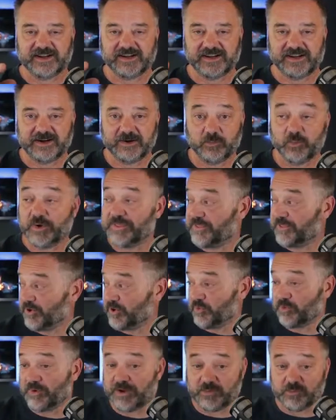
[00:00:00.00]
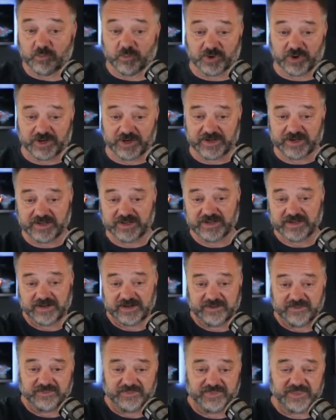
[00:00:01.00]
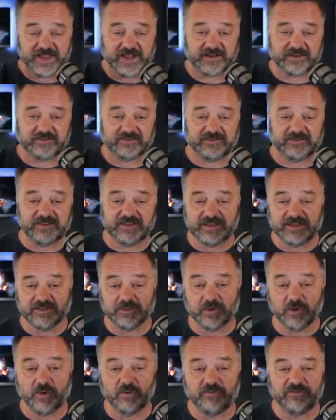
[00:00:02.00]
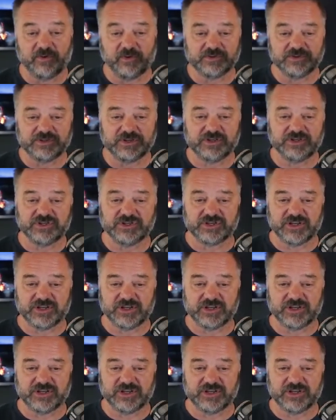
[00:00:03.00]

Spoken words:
with the grid one that the low voltage